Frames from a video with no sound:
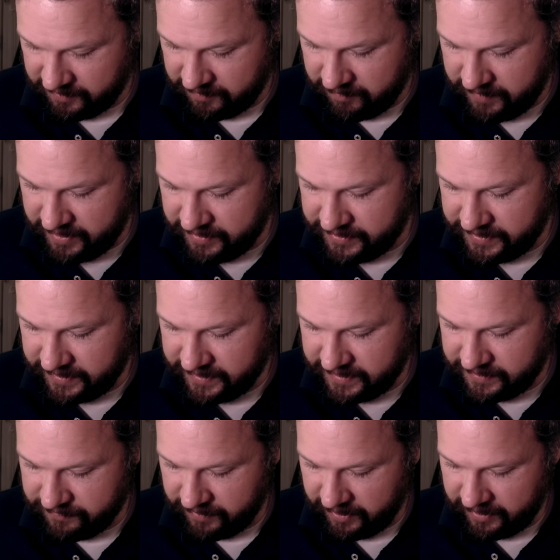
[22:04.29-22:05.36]
music
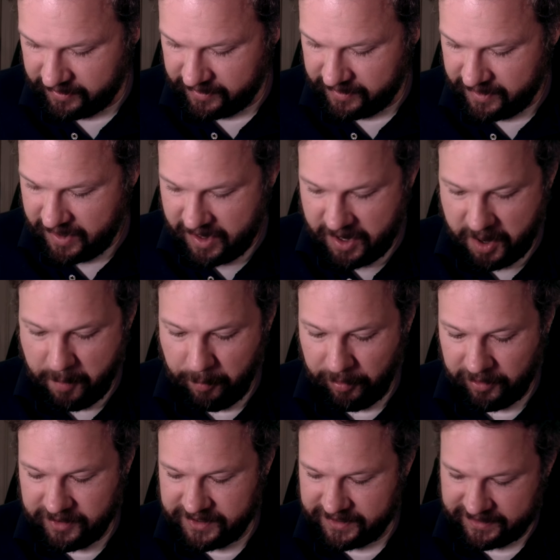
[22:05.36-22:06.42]
is very
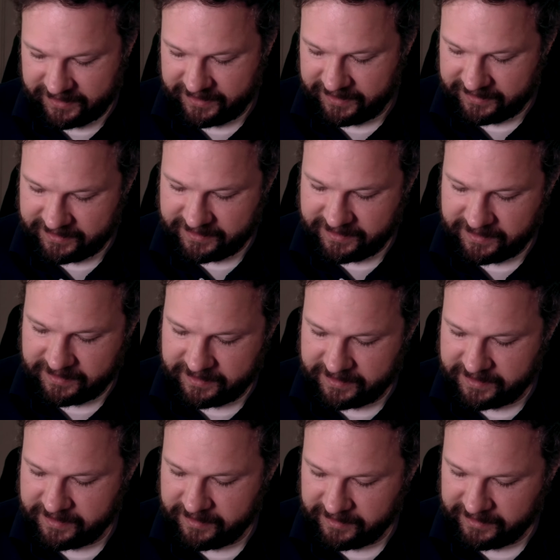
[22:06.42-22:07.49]
important to
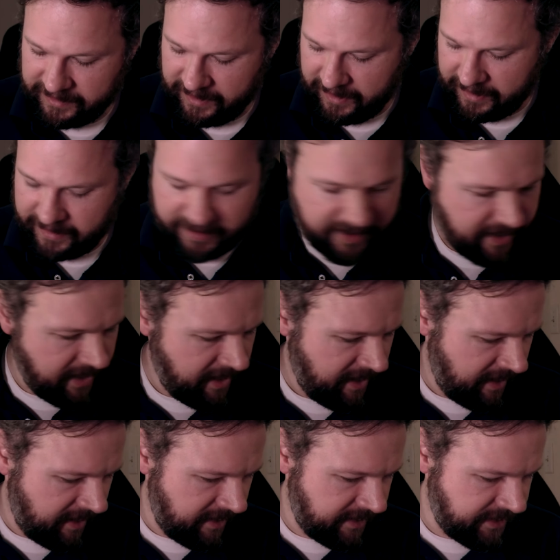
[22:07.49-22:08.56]
this young guy.
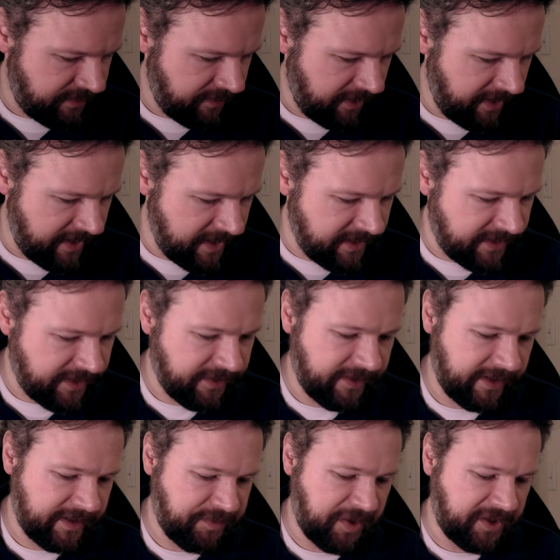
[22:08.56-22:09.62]
He's very into
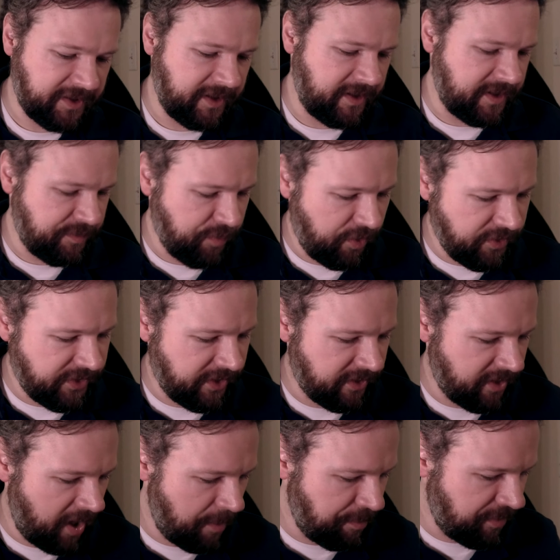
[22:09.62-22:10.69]
it, especially these Mozart
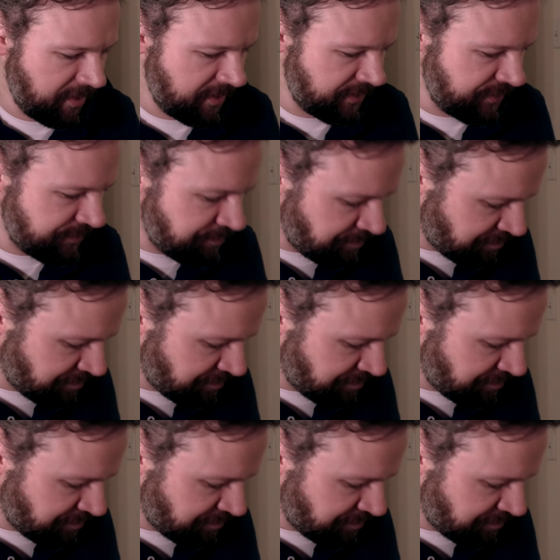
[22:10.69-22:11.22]
operas.